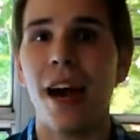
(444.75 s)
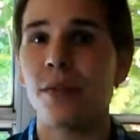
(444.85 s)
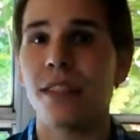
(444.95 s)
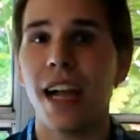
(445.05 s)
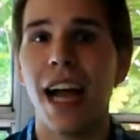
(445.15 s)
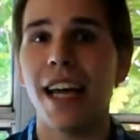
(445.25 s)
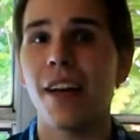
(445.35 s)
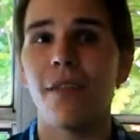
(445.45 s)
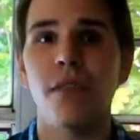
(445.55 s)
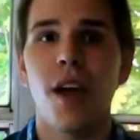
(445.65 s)
outside
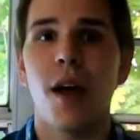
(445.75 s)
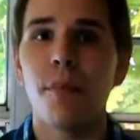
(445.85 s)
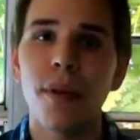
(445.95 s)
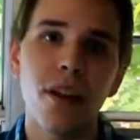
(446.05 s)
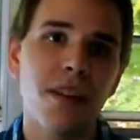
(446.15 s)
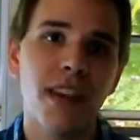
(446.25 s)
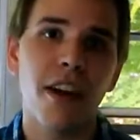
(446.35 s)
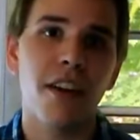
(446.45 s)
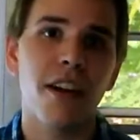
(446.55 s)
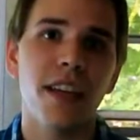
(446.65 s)
of
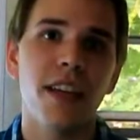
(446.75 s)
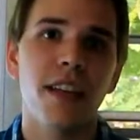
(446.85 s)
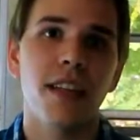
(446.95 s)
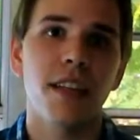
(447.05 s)
military,